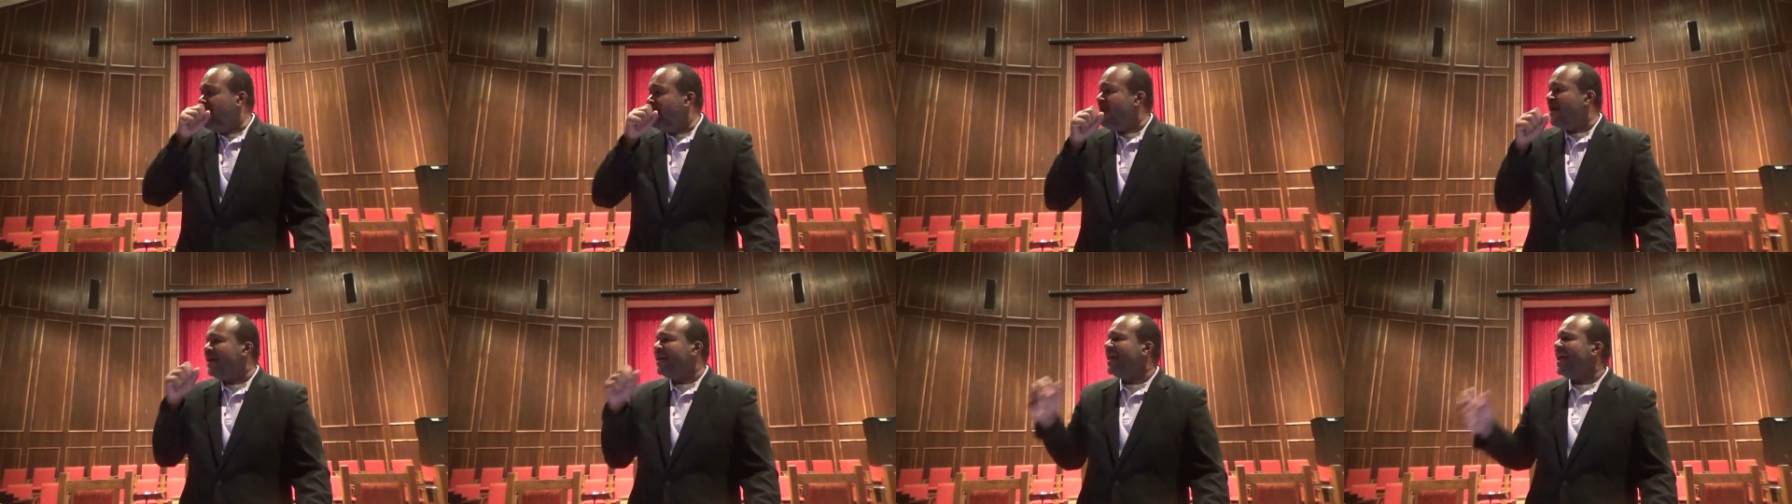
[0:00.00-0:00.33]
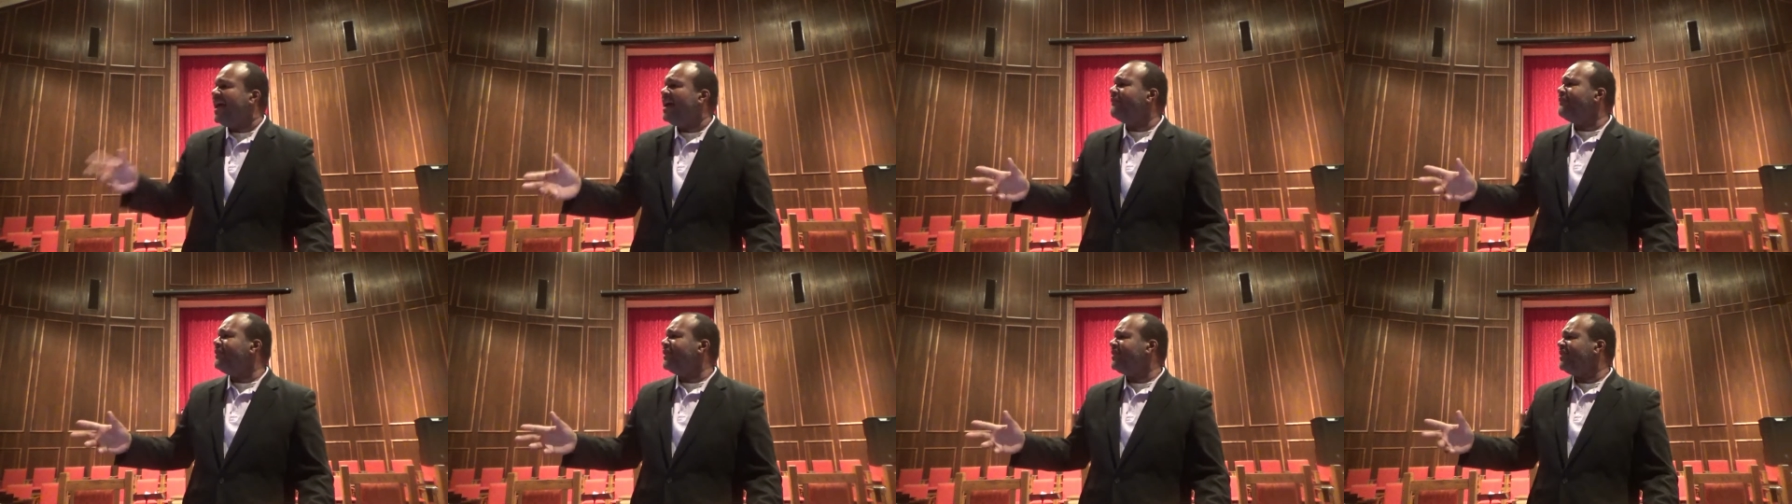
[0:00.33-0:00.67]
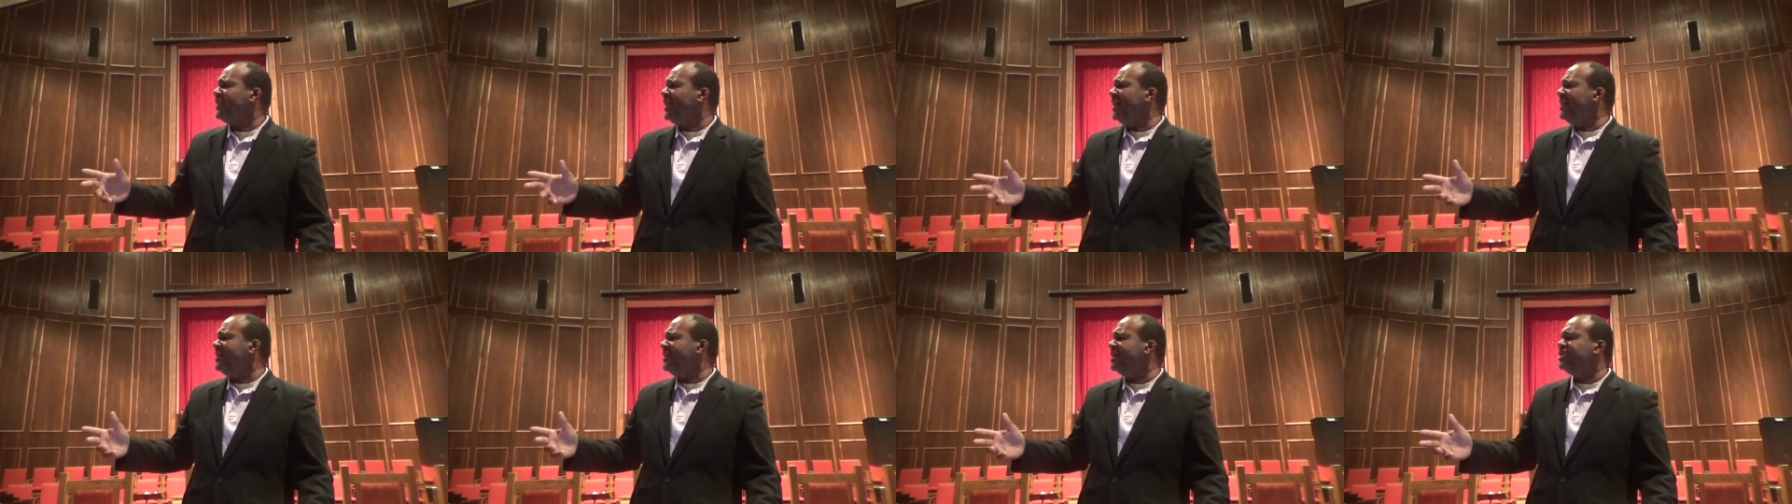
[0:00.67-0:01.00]
about
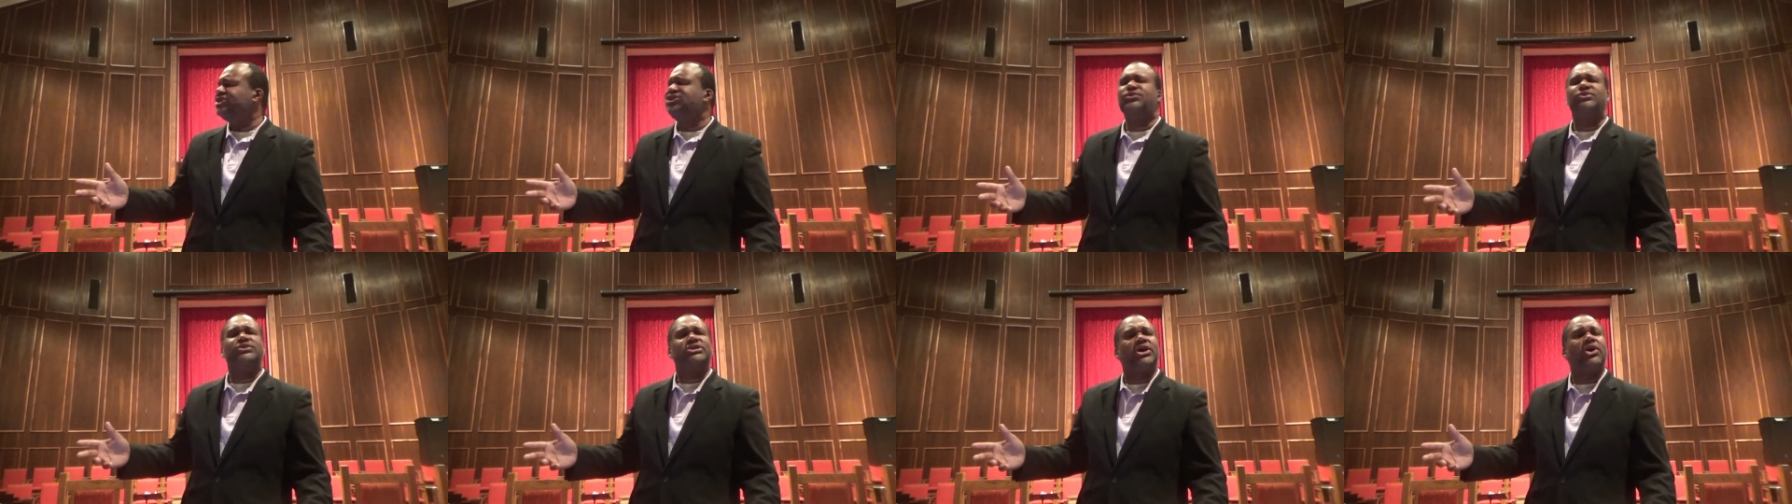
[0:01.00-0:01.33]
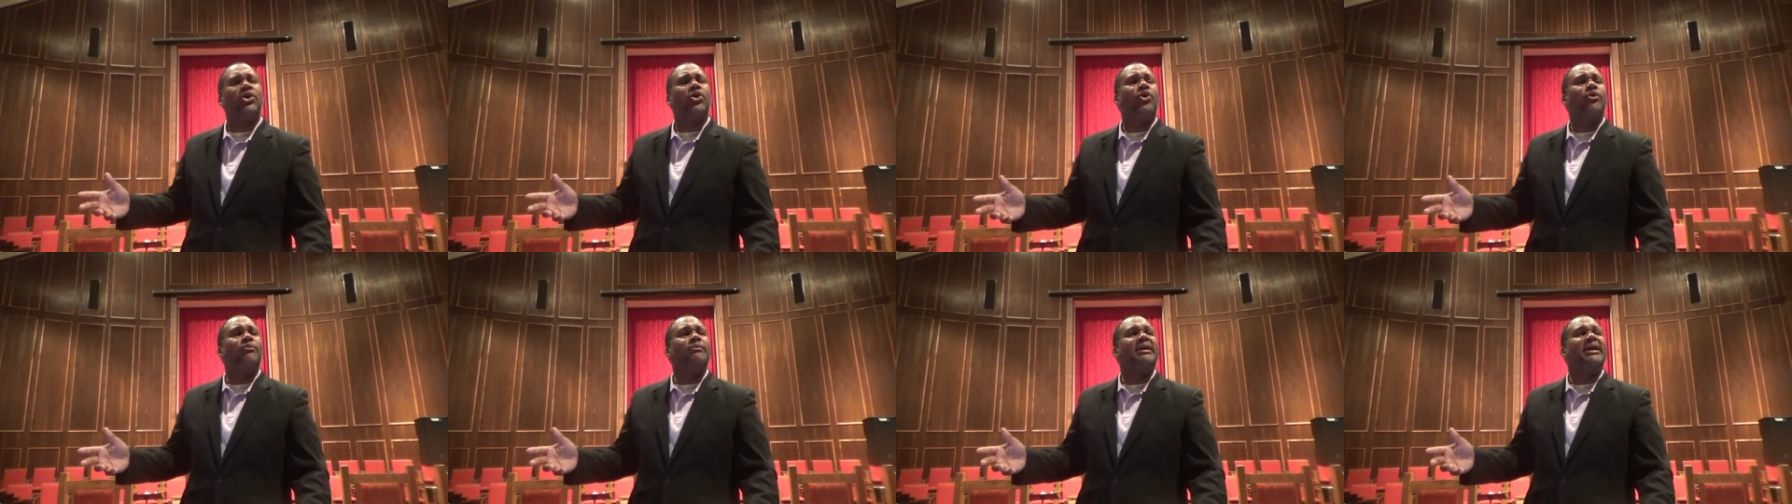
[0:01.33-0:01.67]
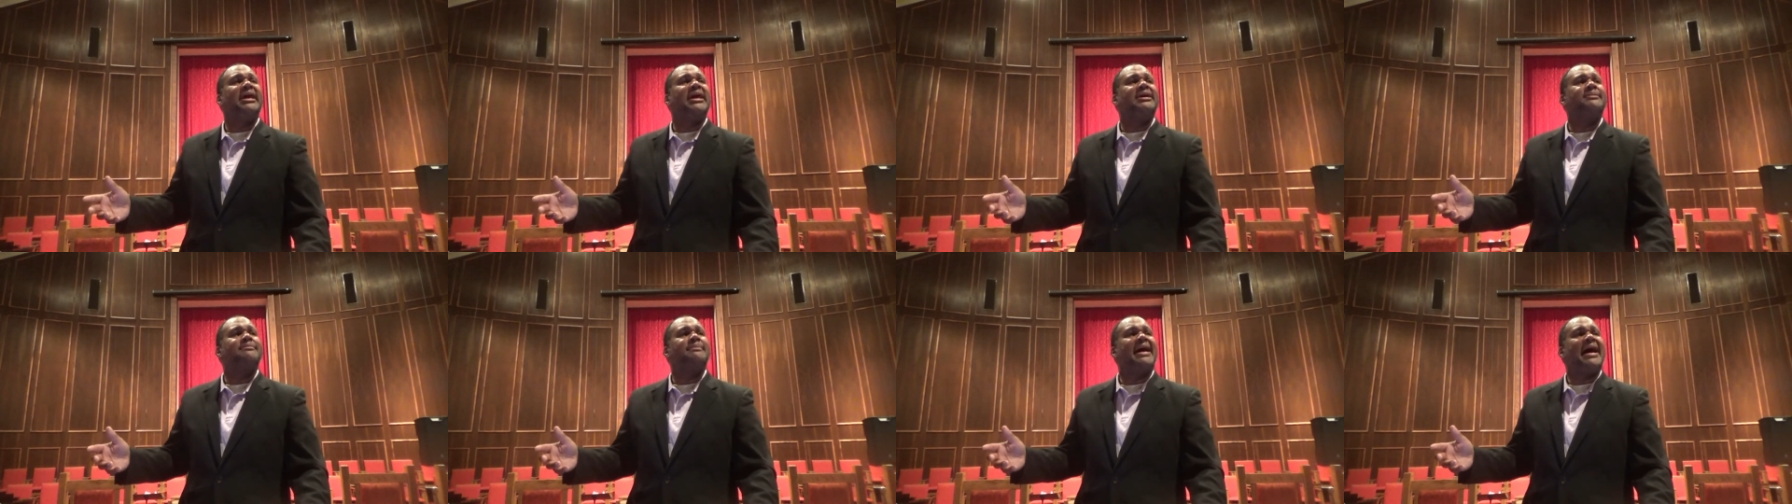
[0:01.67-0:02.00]
everything that you told
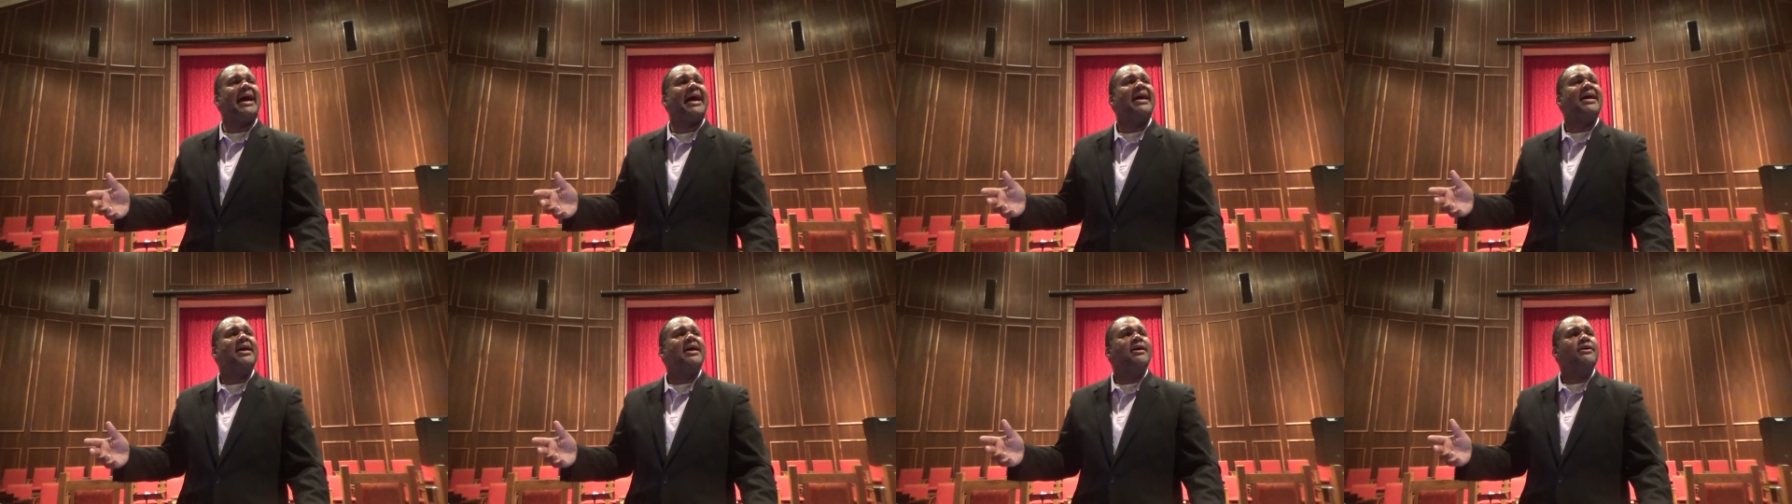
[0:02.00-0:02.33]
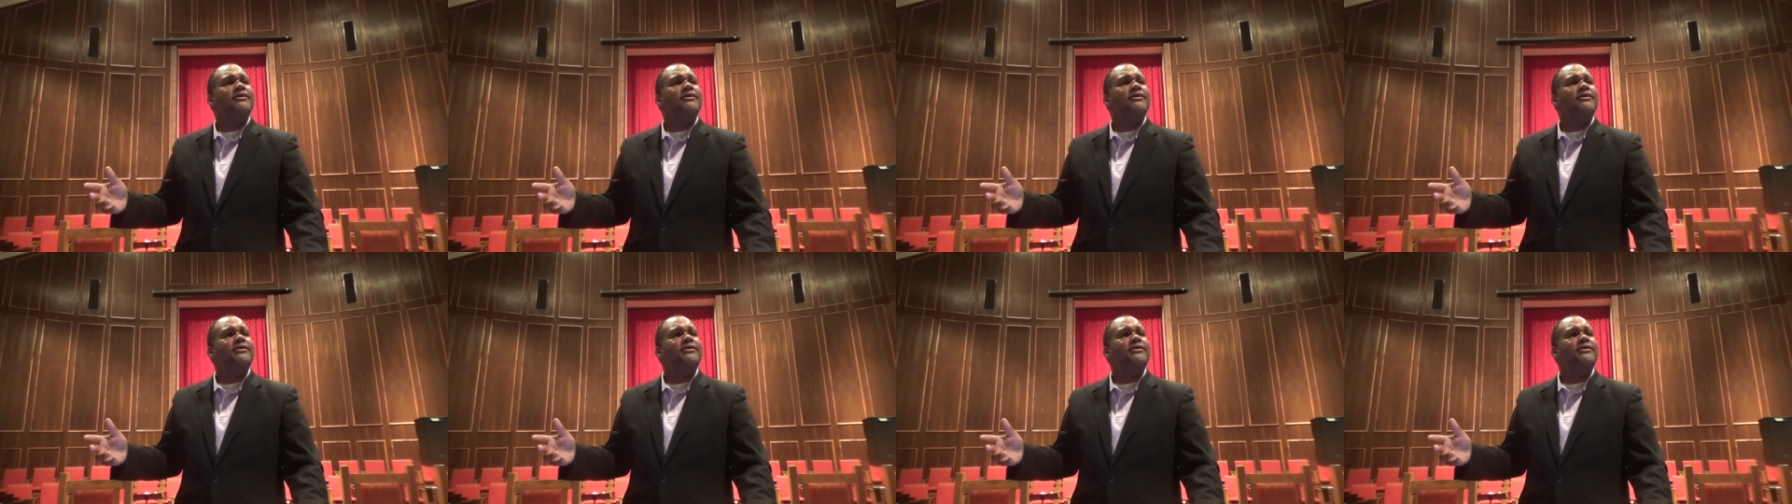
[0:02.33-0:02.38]
me, and my